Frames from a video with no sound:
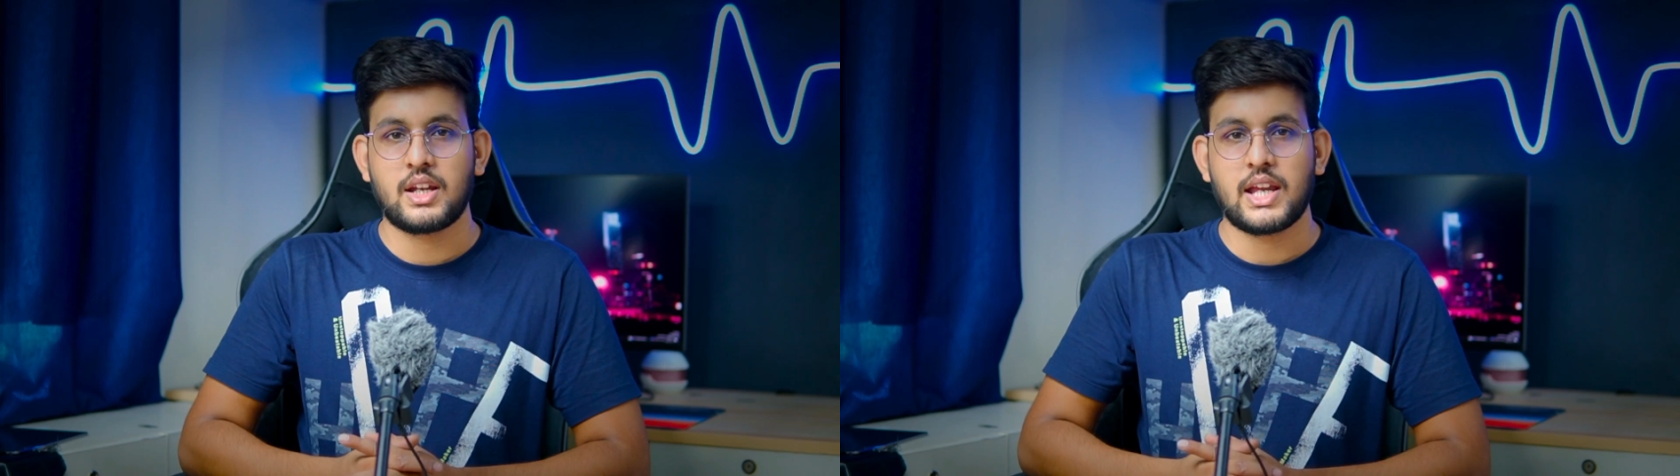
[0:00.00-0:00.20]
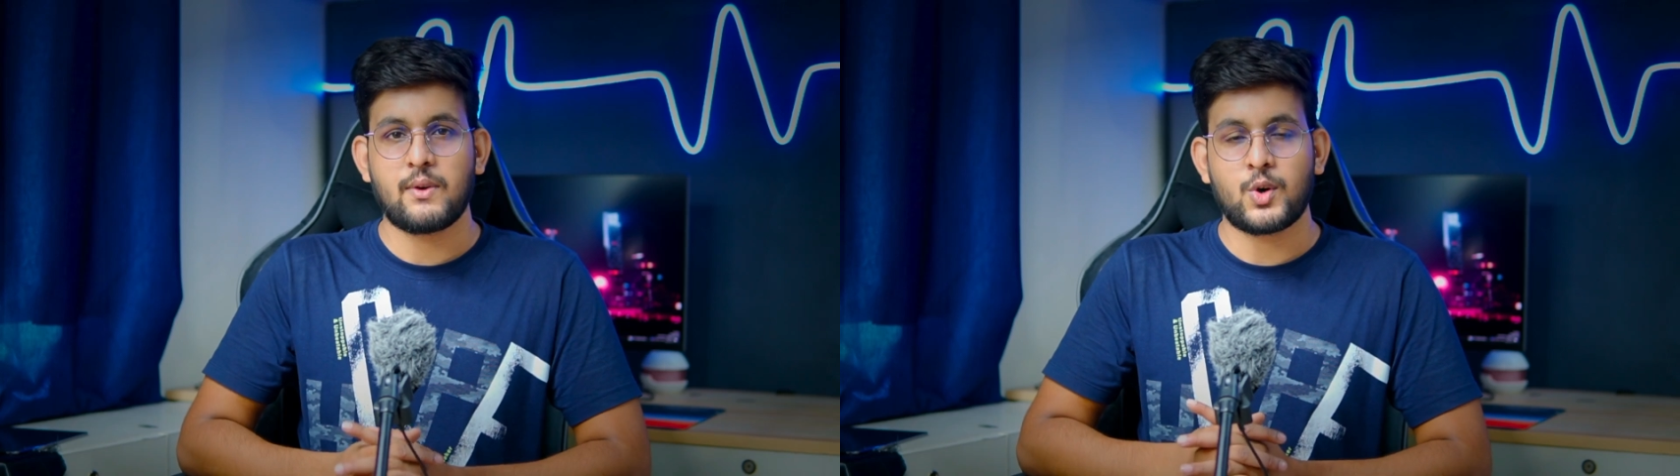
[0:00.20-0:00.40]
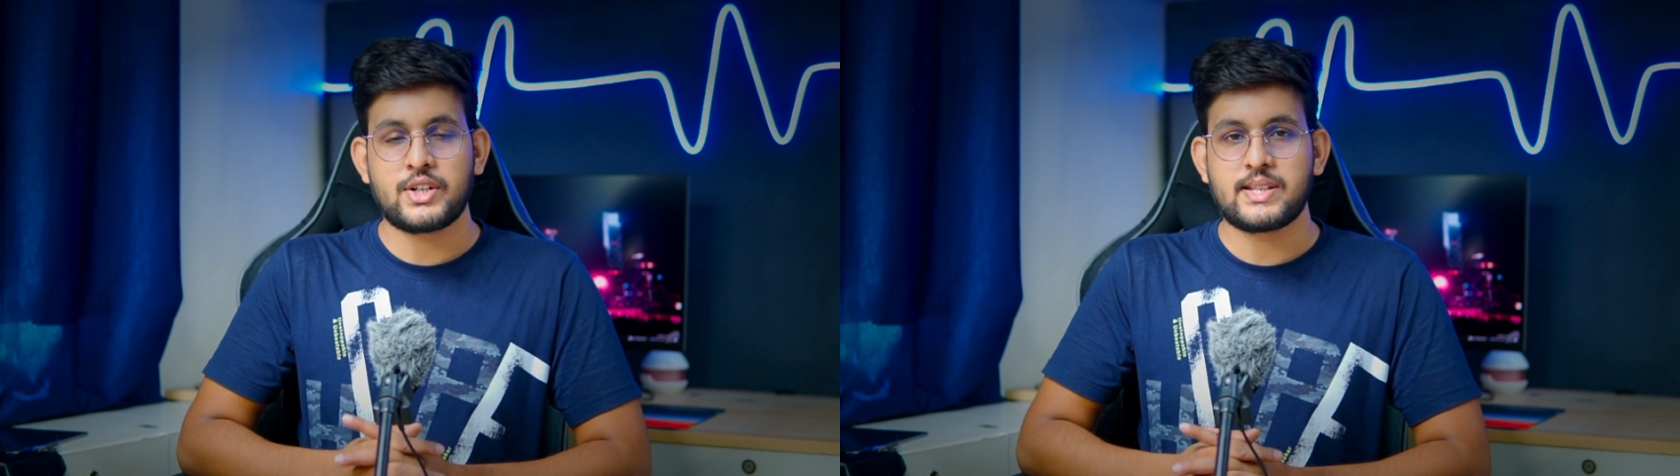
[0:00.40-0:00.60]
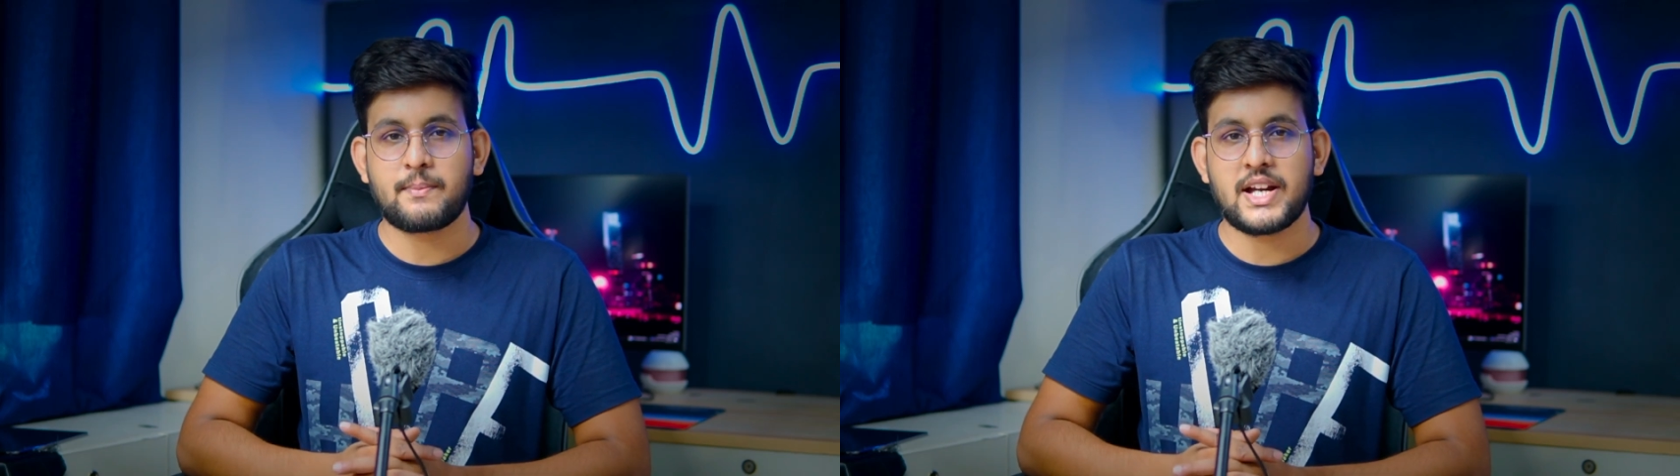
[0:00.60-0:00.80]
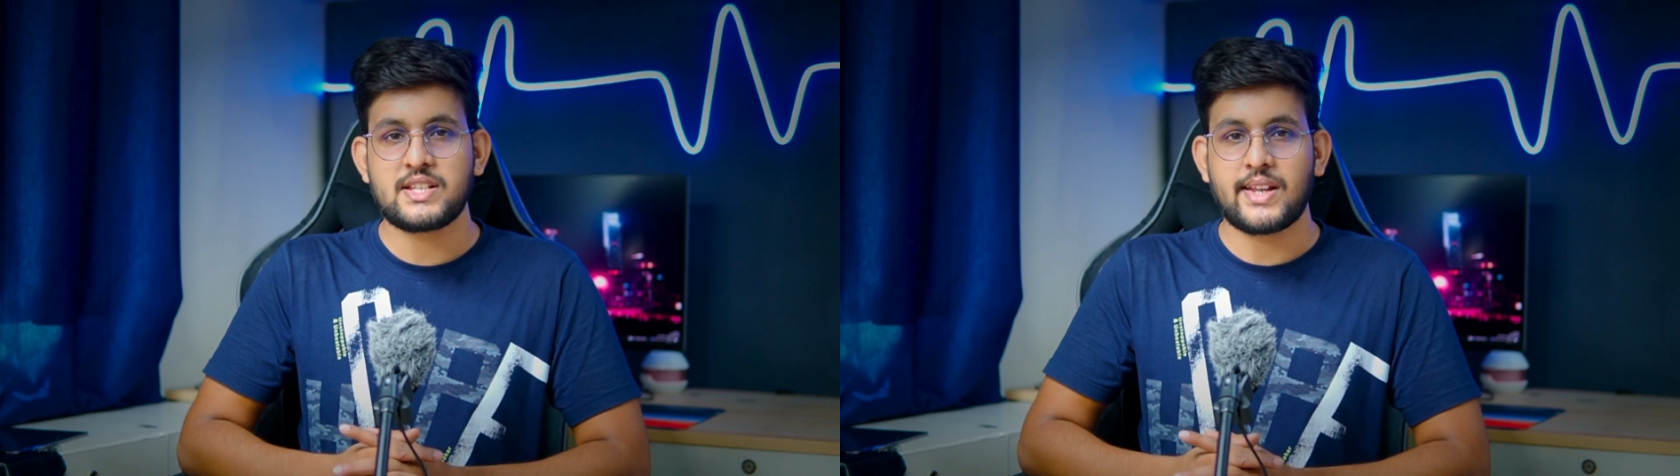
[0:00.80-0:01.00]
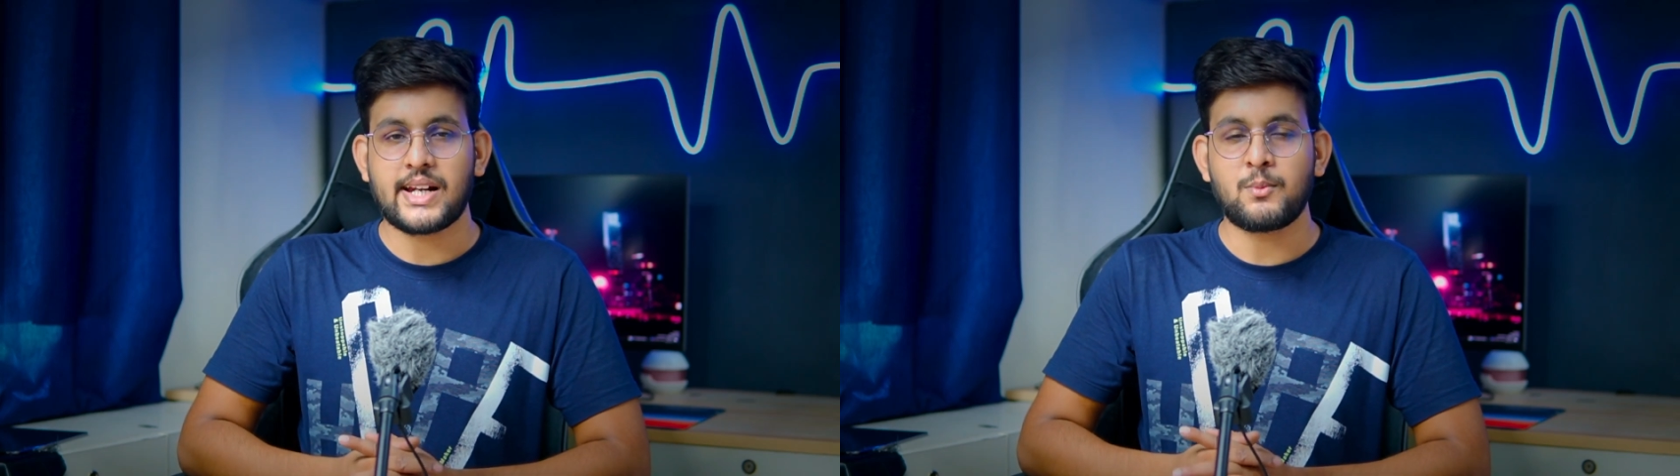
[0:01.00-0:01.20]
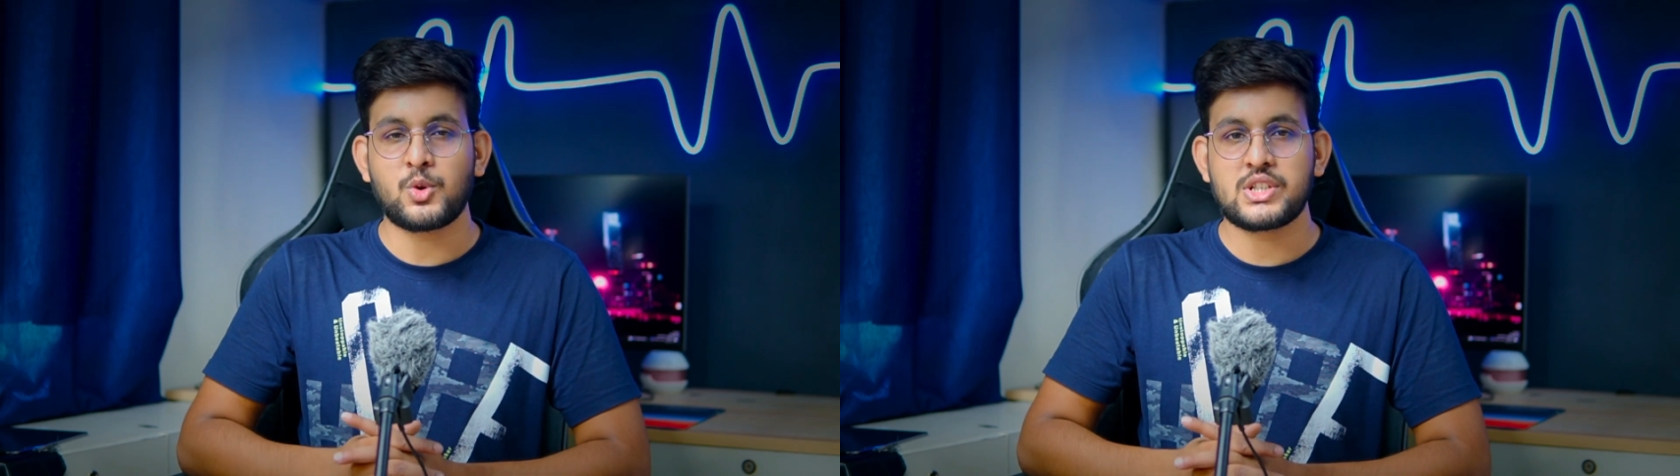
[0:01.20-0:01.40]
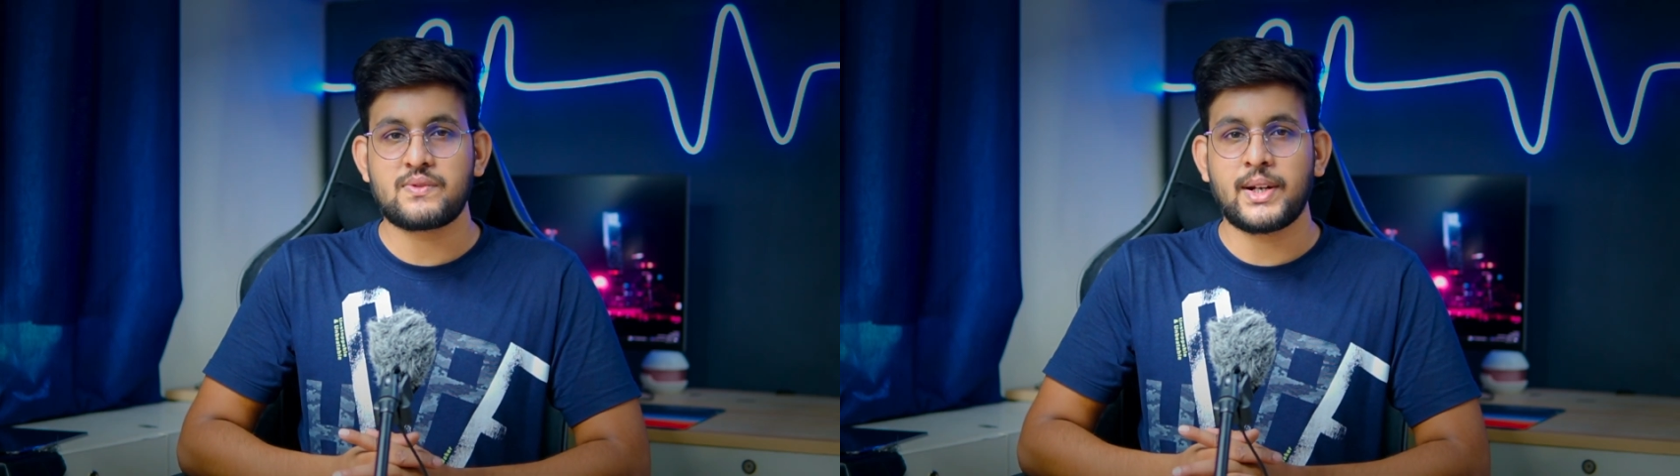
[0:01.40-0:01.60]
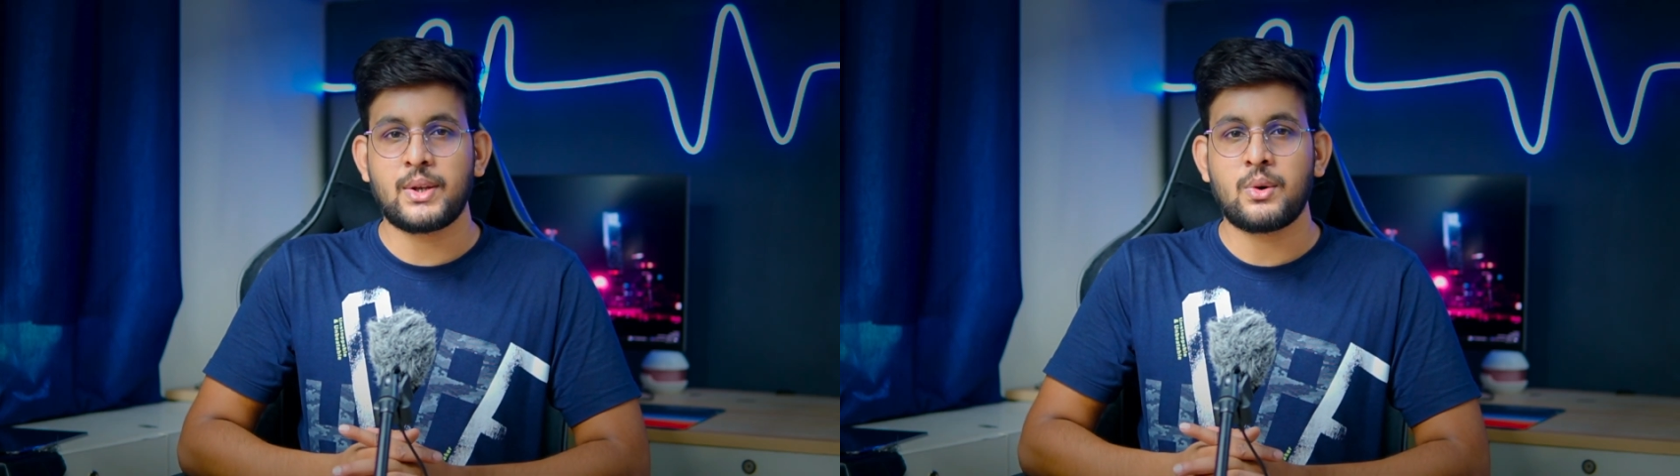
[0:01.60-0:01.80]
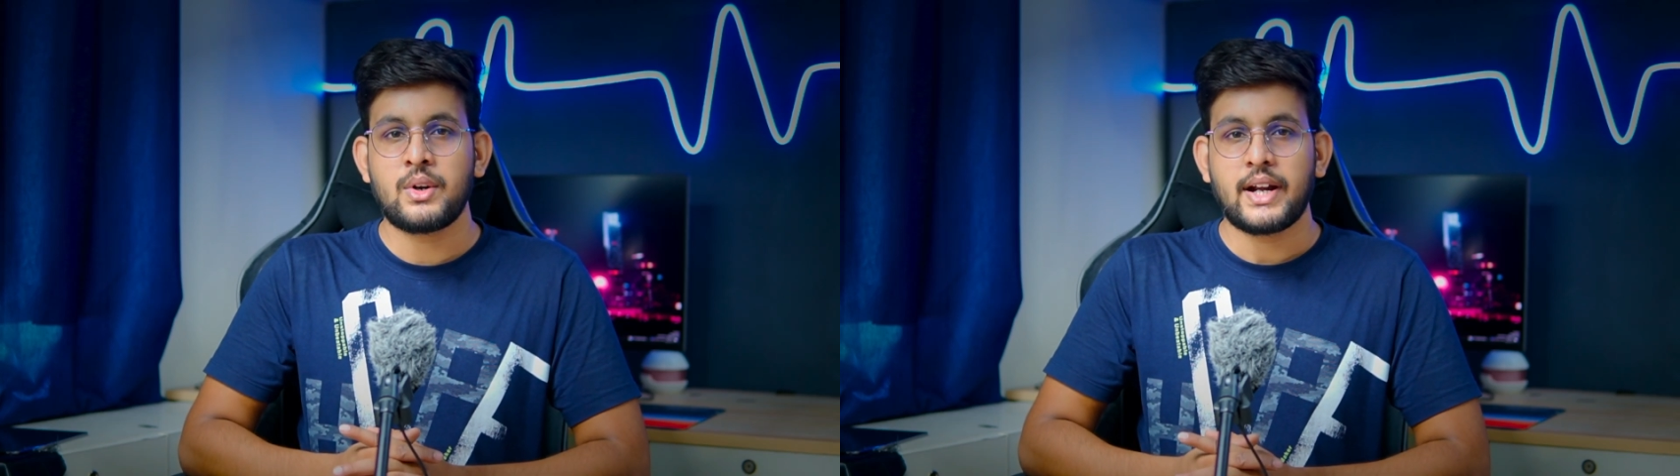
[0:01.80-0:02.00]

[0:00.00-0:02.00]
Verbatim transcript: Hey what is up guys welcome to this video